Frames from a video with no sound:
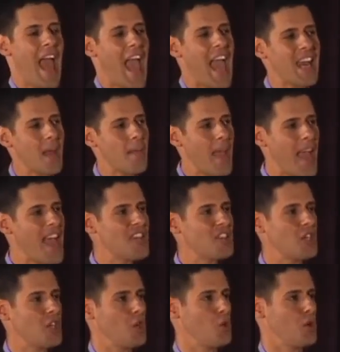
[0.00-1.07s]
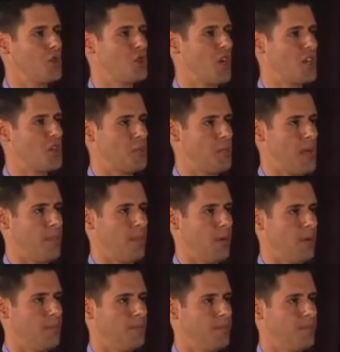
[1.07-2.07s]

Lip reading: And I'm asking you to judge people,